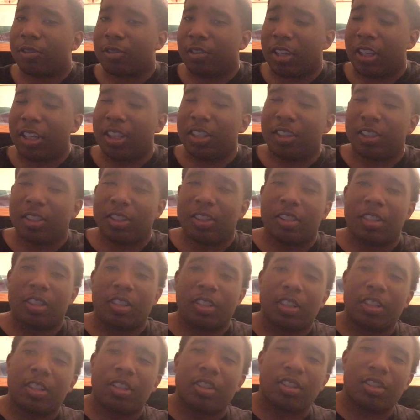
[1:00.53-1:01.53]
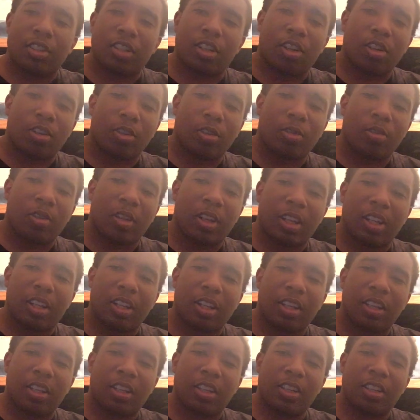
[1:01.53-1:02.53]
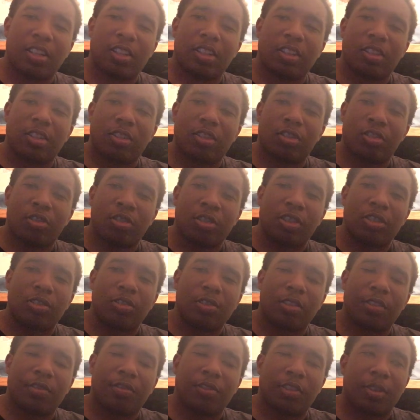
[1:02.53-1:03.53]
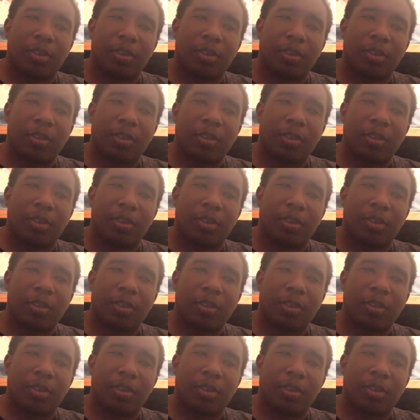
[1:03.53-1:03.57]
right? So Crunchyroll and